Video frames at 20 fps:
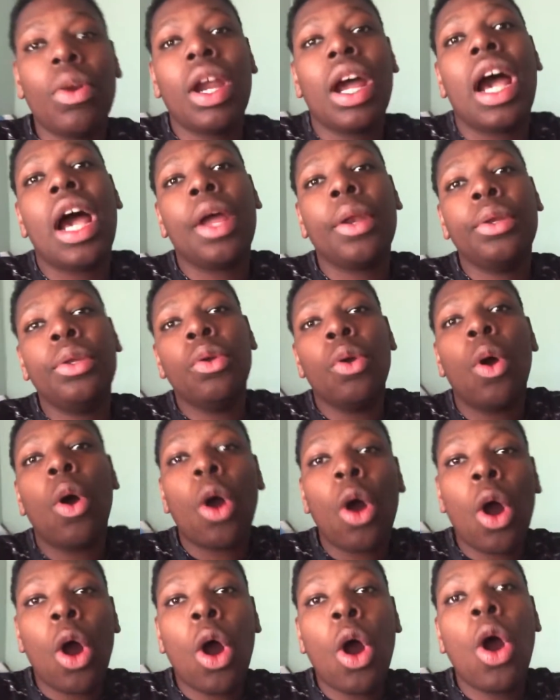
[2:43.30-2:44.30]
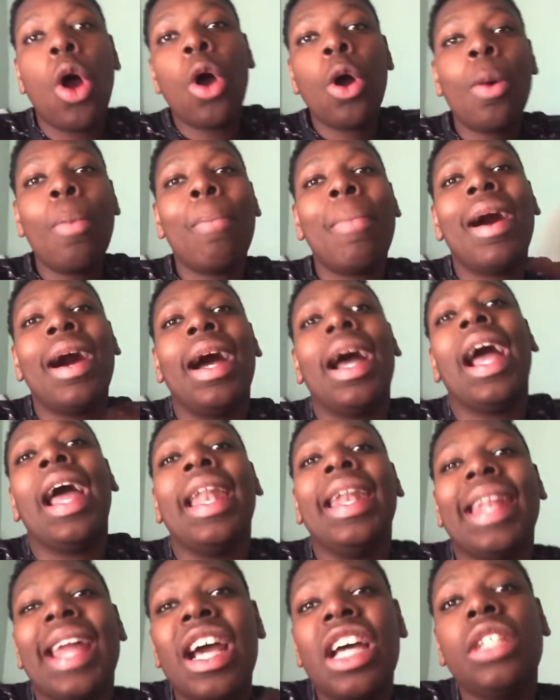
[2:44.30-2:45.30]
where i do all my
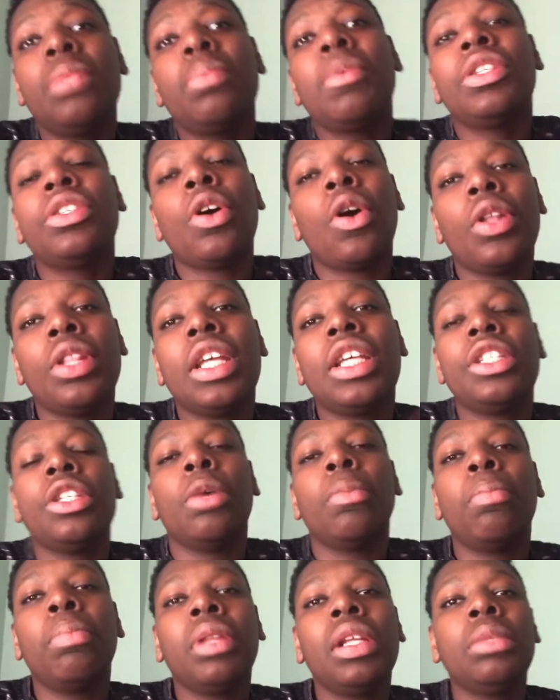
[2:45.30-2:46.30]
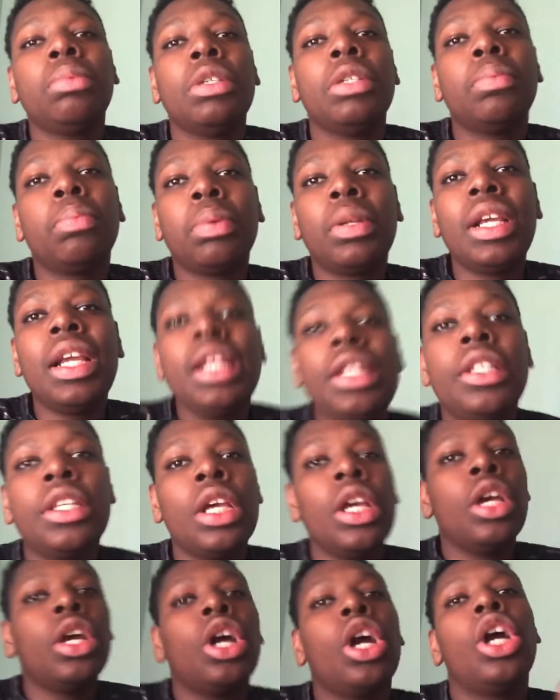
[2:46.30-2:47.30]
announcements on that so please please,
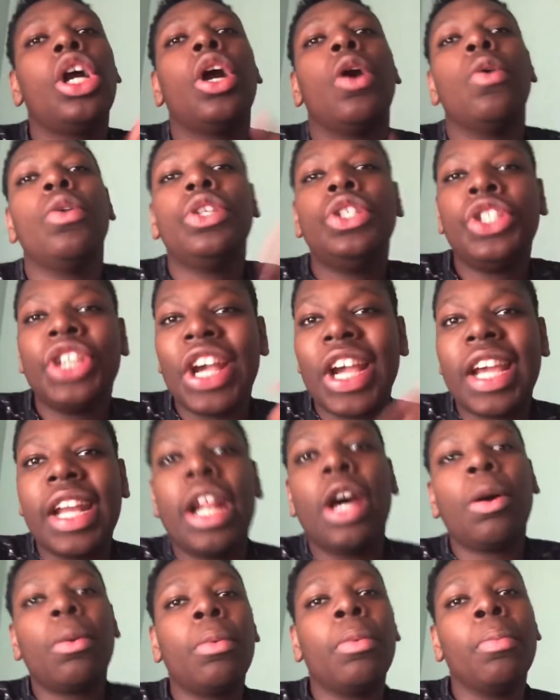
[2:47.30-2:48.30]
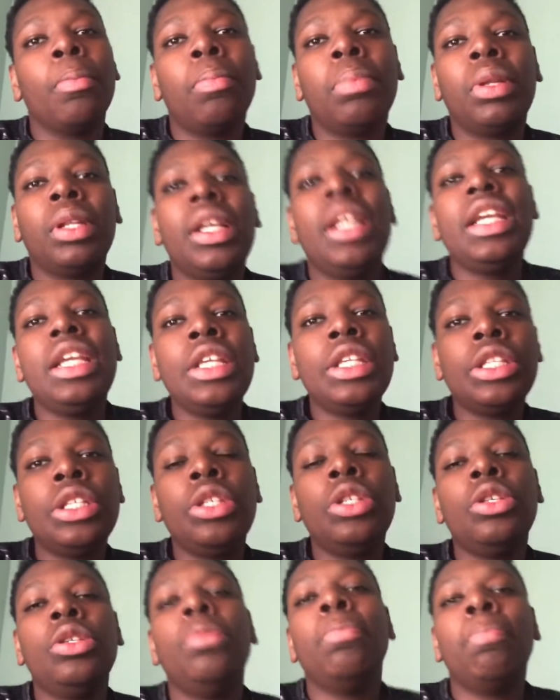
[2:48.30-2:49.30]
please go check it out and please
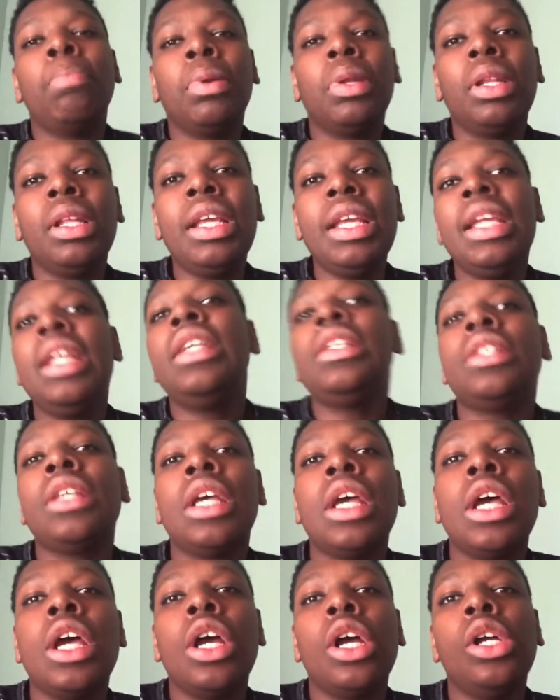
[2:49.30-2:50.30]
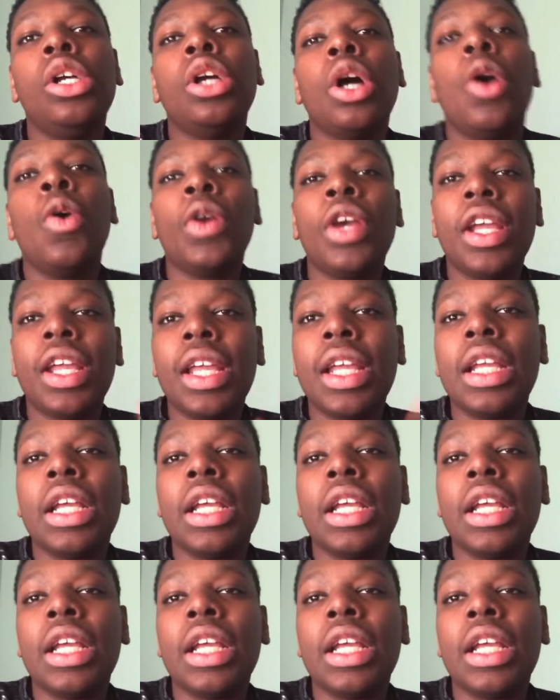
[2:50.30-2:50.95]
please go